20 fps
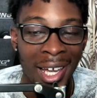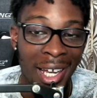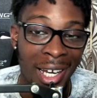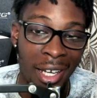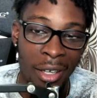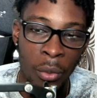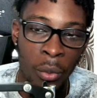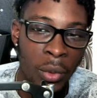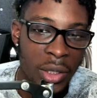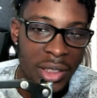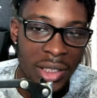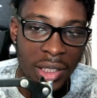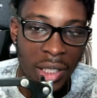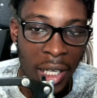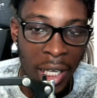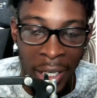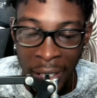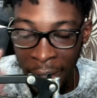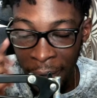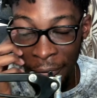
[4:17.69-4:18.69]
and
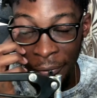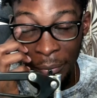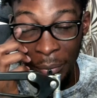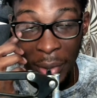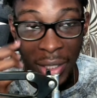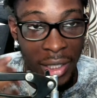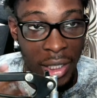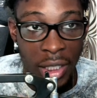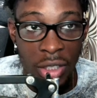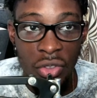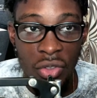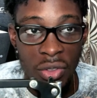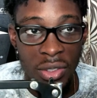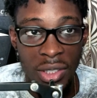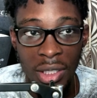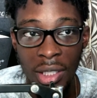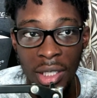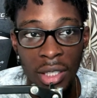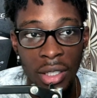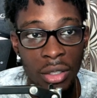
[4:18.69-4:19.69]
I've been
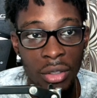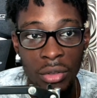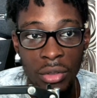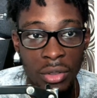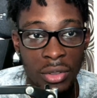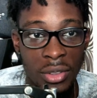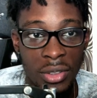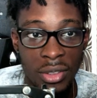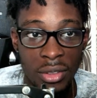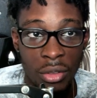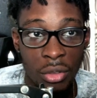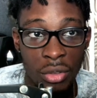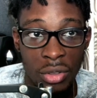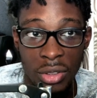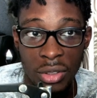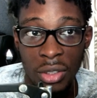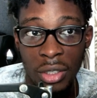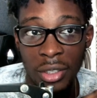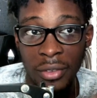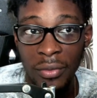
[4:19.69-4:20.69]
interested in those
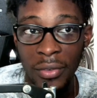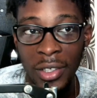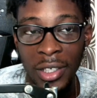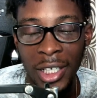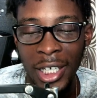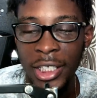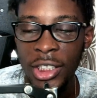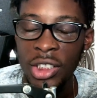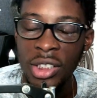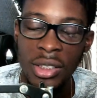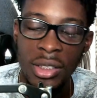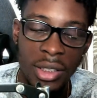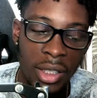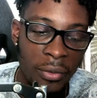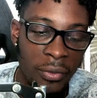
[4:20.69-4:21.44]
sort of connections.